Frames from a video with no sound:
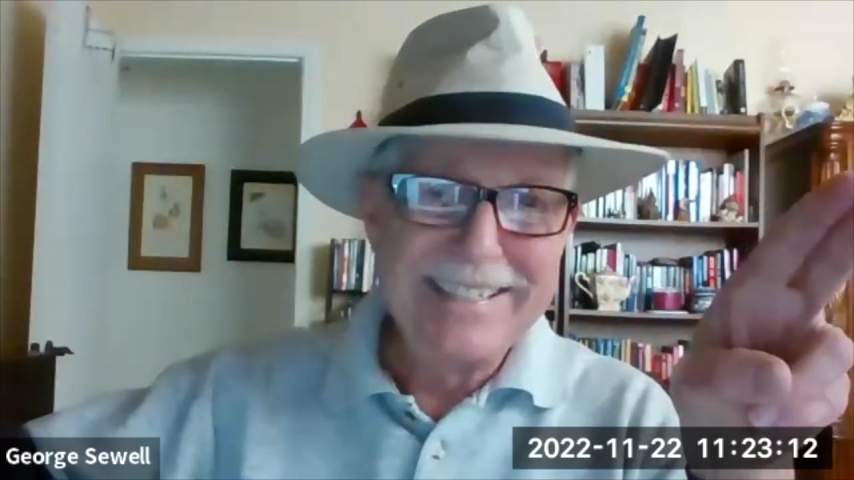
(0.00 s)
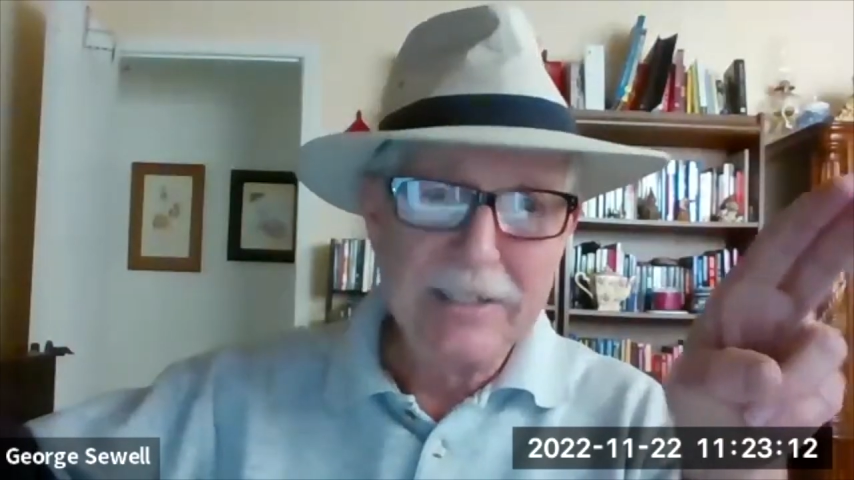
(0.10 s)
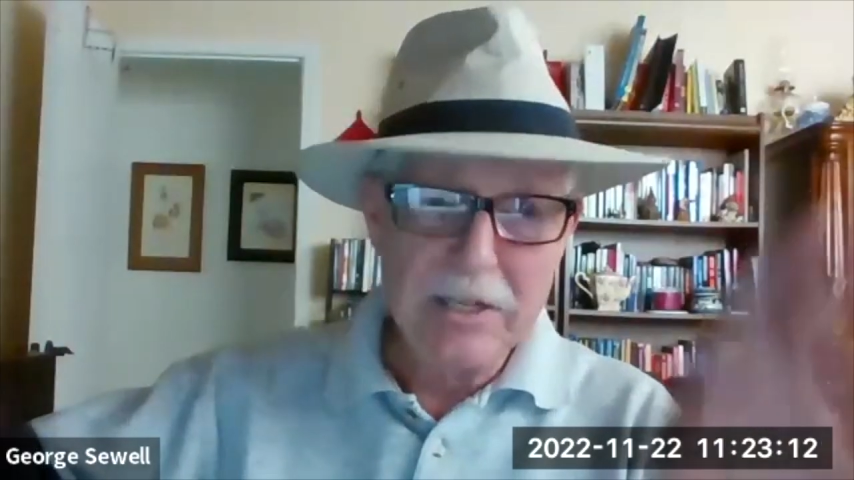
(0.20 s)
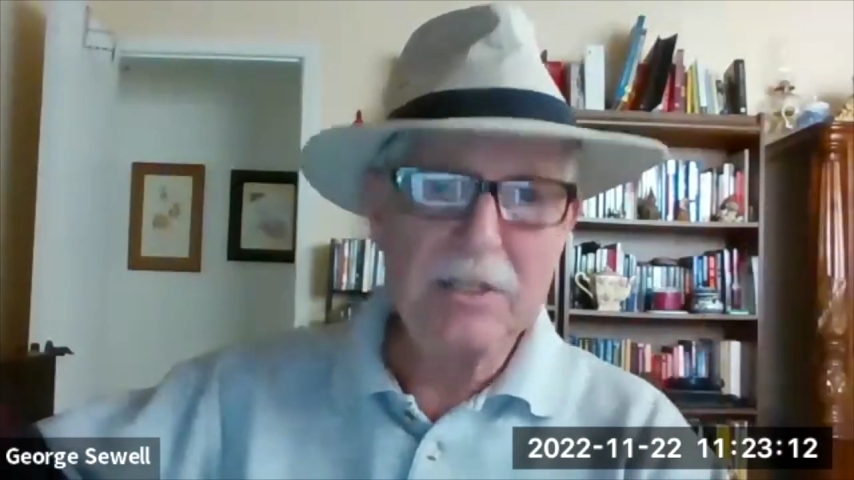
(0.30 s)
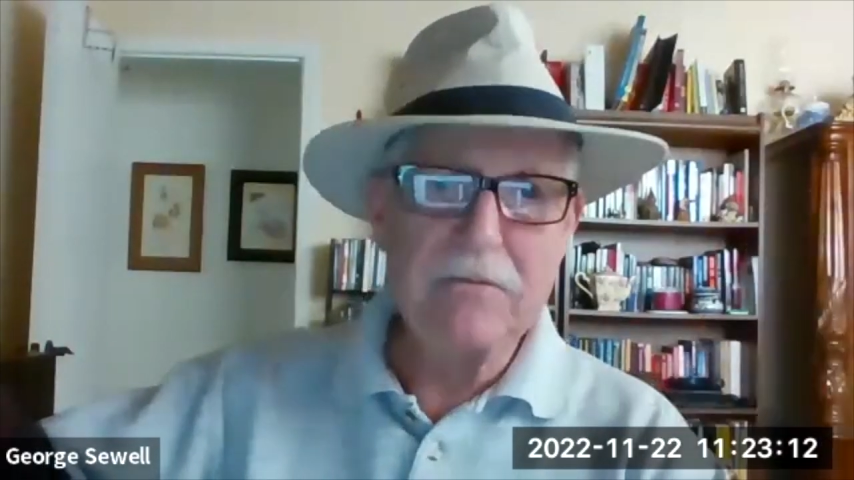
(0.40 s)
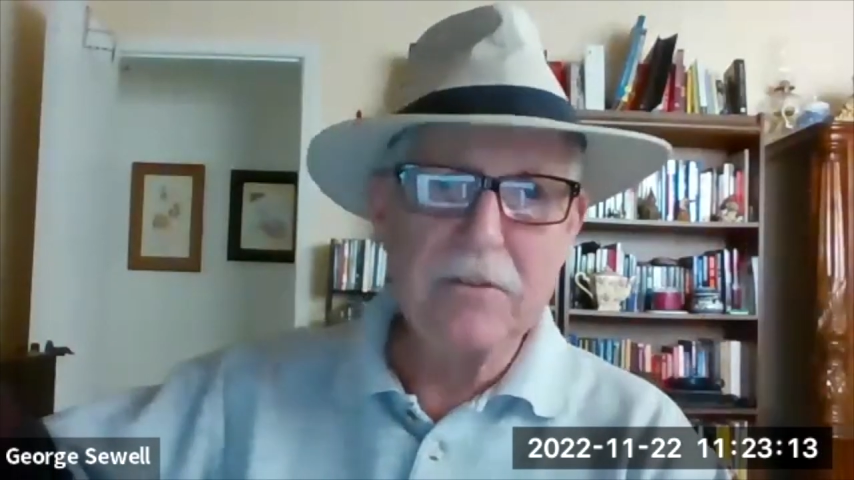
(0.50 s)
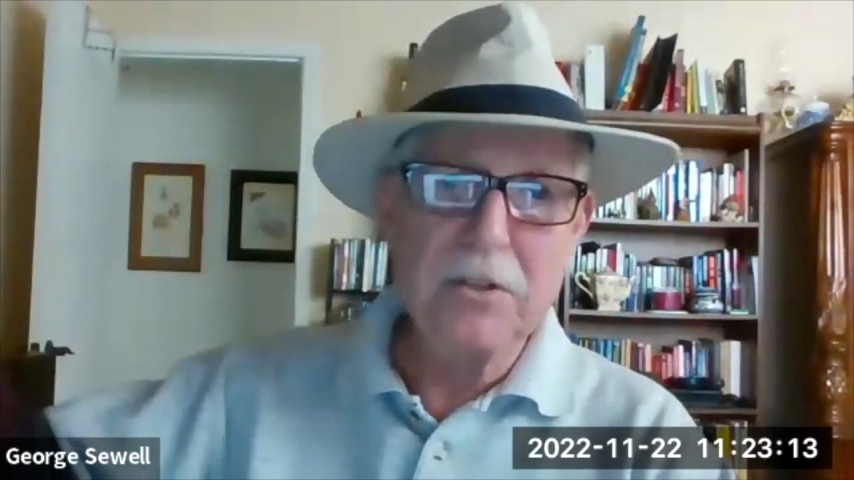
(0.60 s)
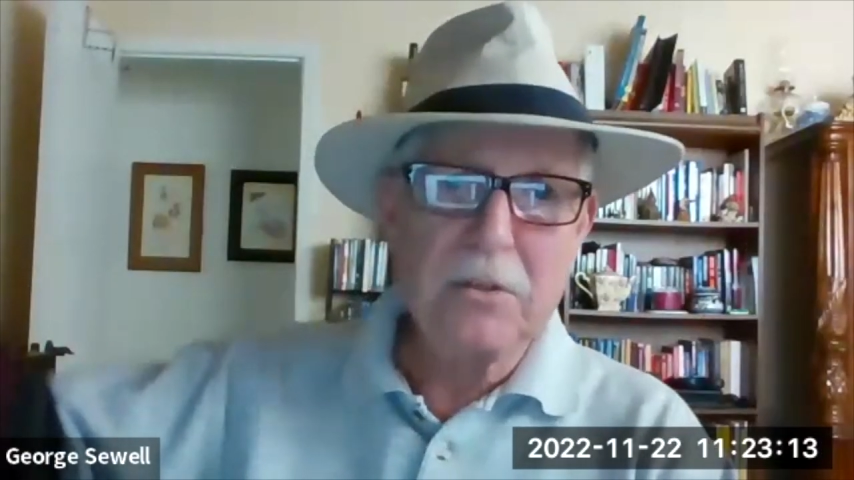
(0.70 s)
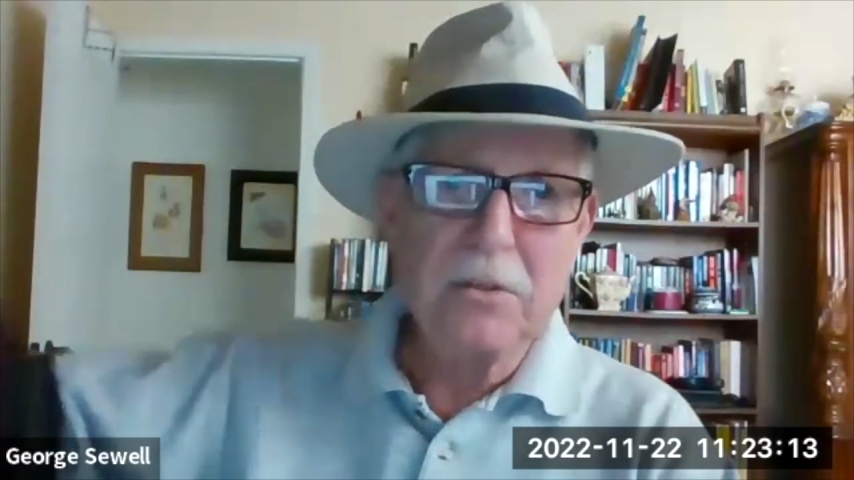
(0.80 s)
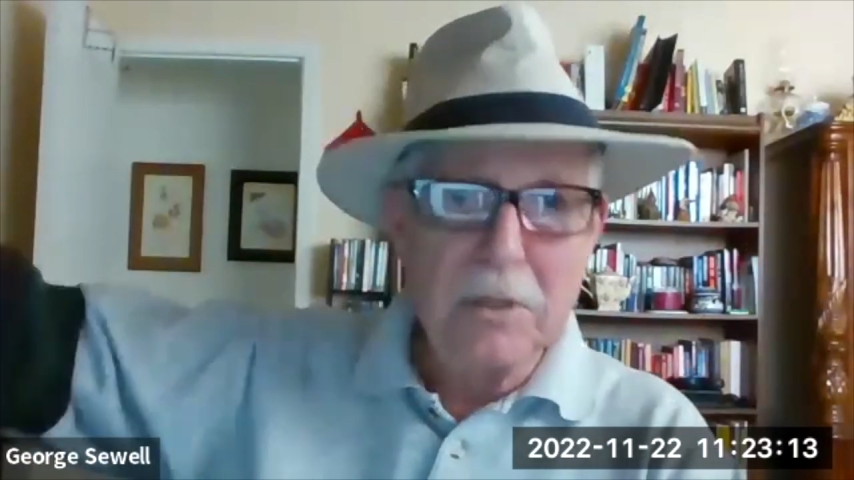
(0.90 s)

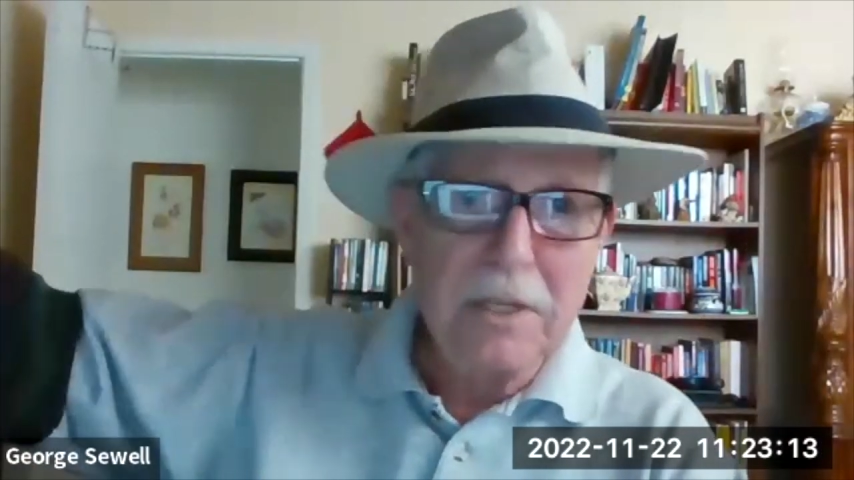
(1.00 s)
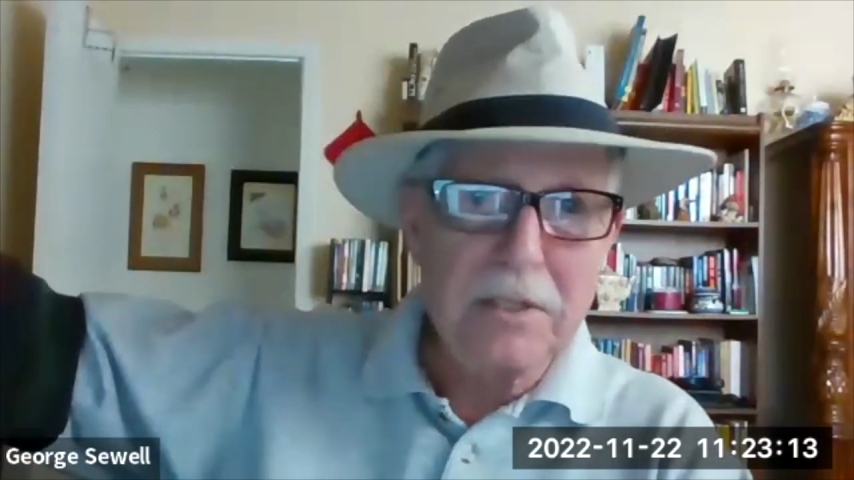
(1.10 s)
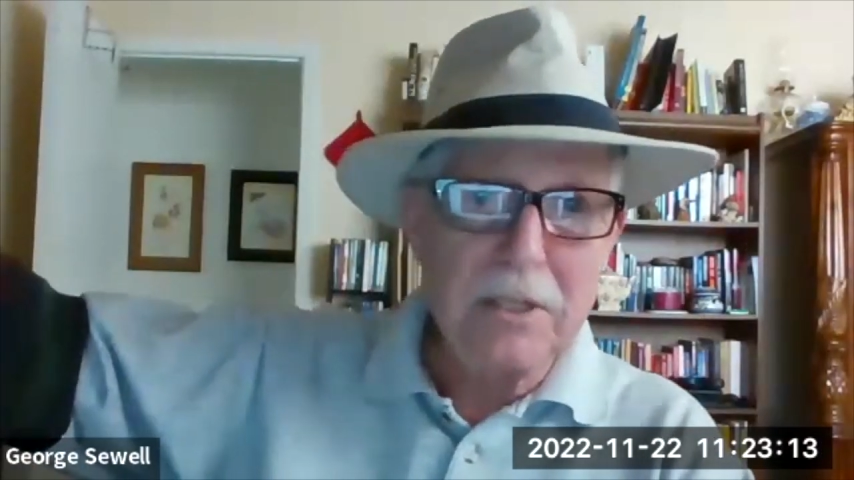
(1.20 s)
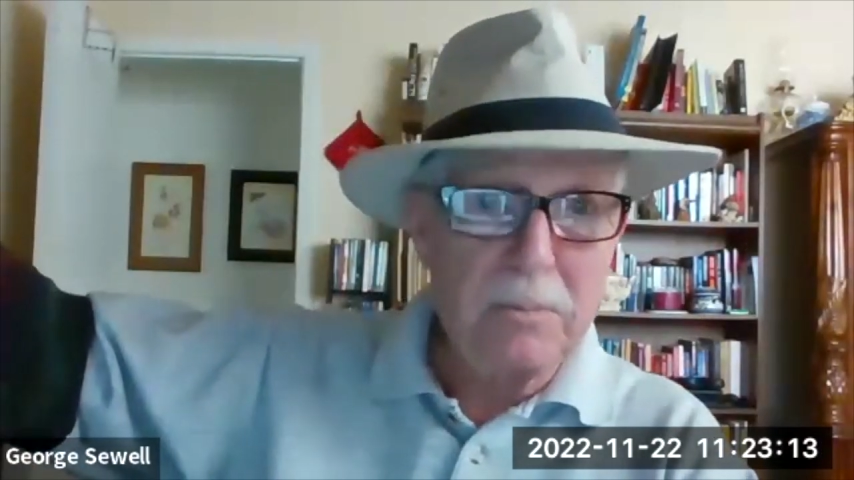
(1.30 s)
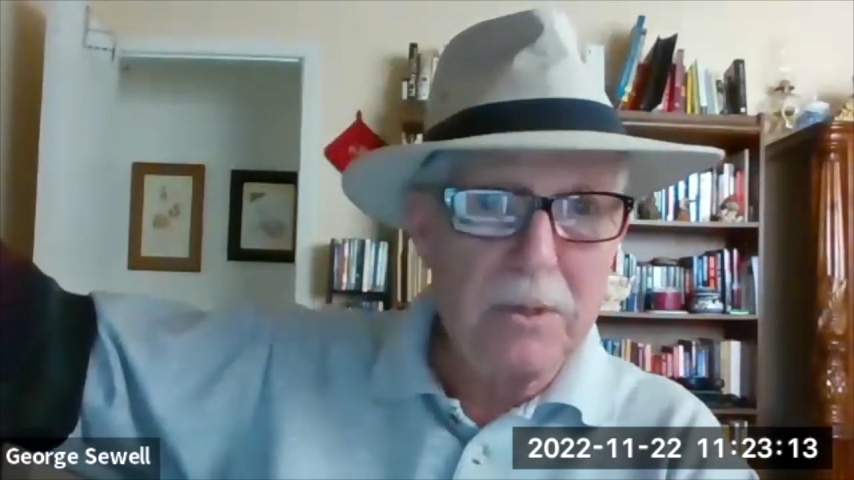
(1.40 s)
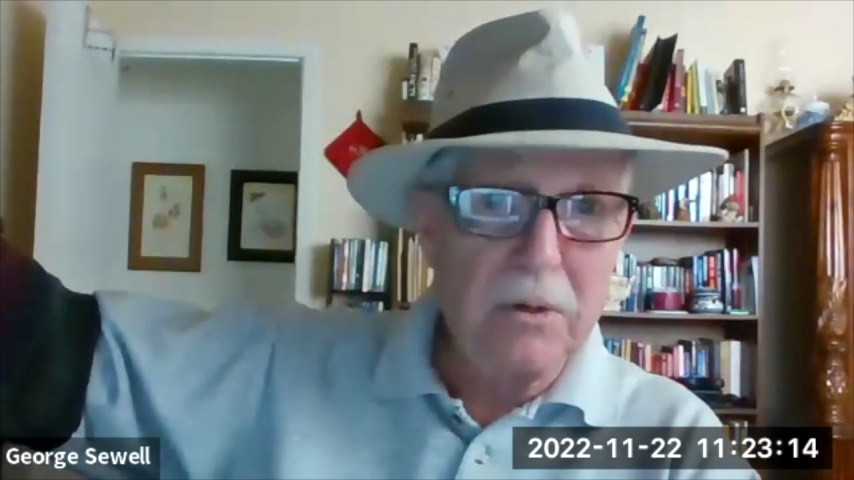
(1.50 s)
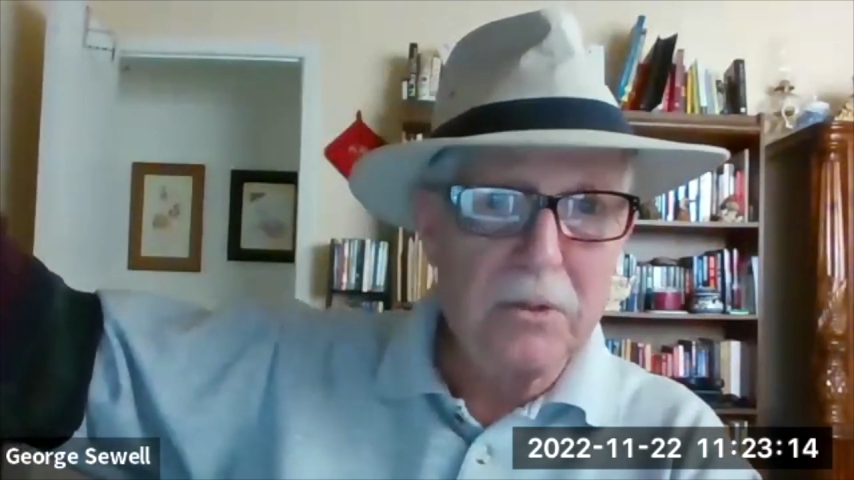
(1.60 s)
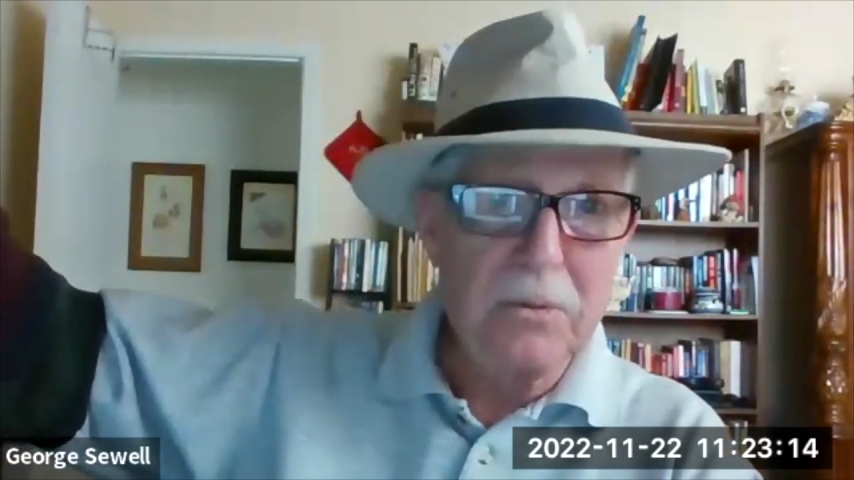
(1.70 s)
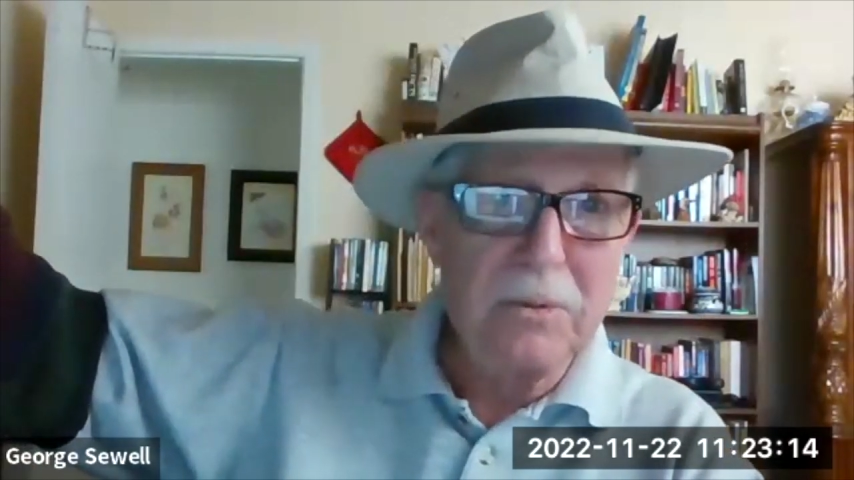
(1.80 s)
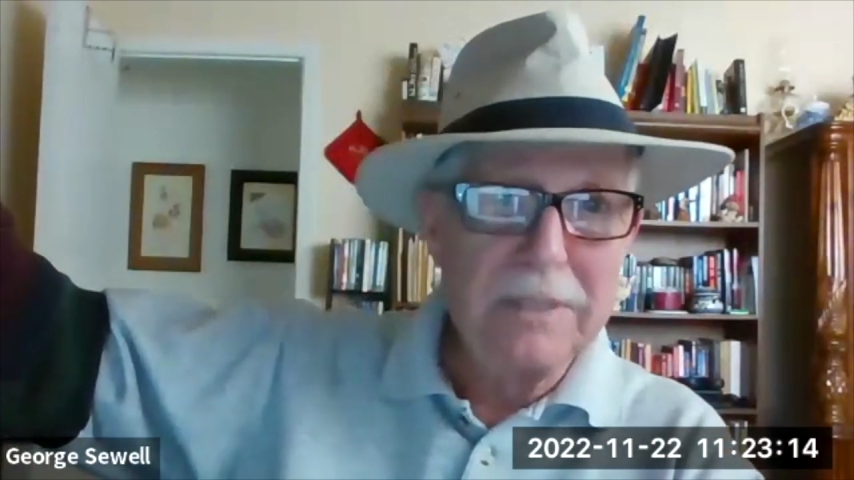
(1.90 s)
physical, Lindsay
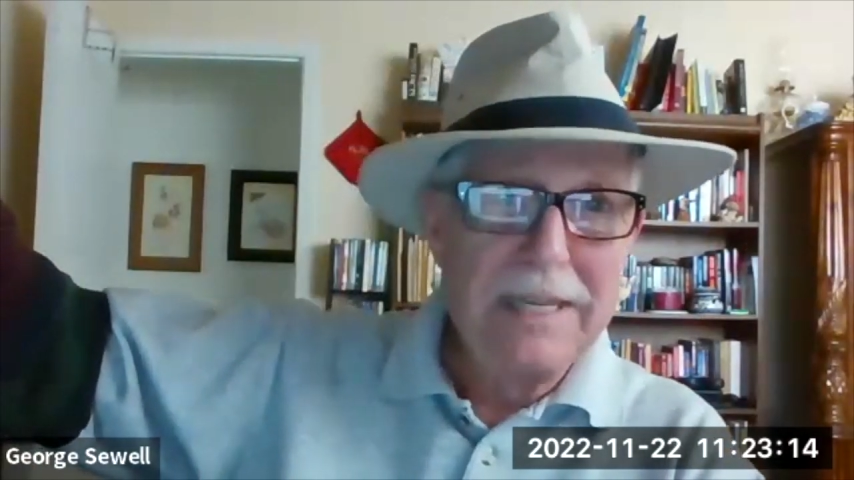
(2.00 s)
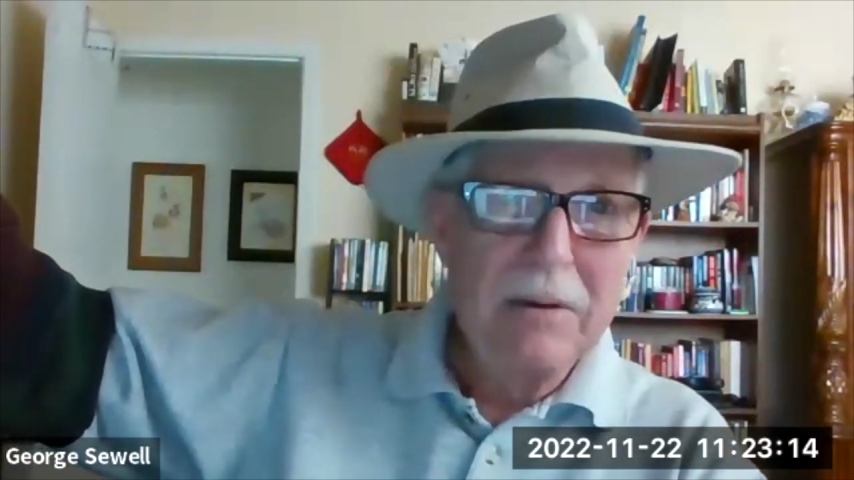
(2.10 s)
spiritual,